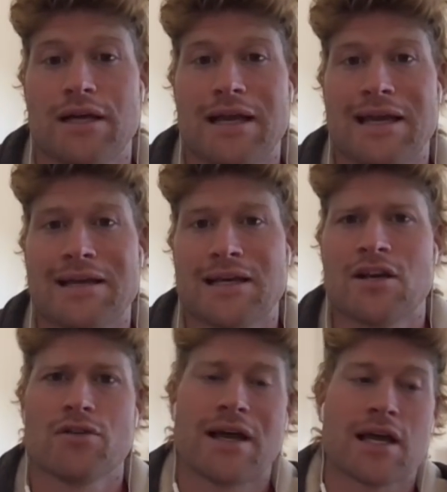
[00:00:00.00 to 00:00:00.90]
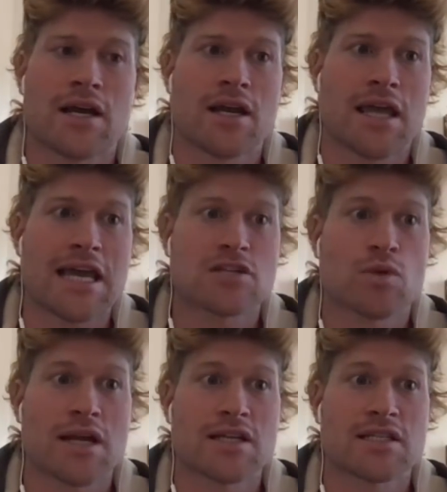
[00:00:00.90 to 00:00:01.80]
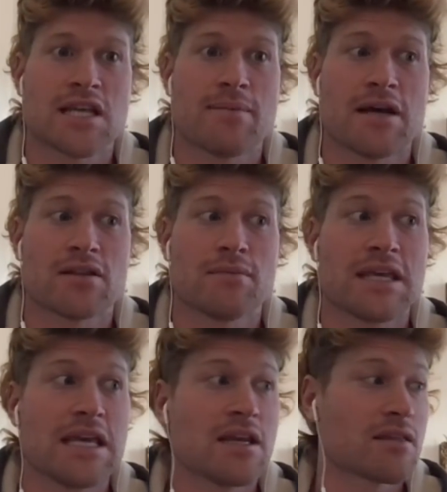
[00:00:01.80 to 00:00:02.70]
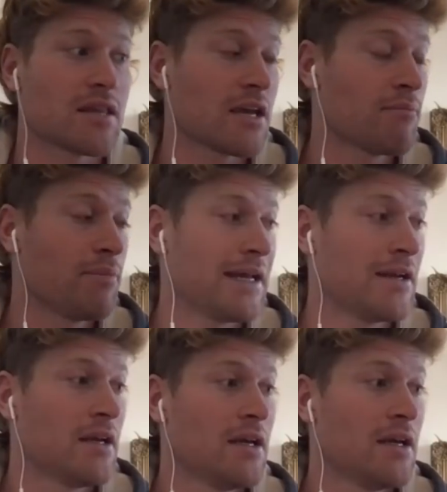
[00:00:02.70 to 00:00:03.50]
And I know that kind of negates what I just said about the Megita thing, but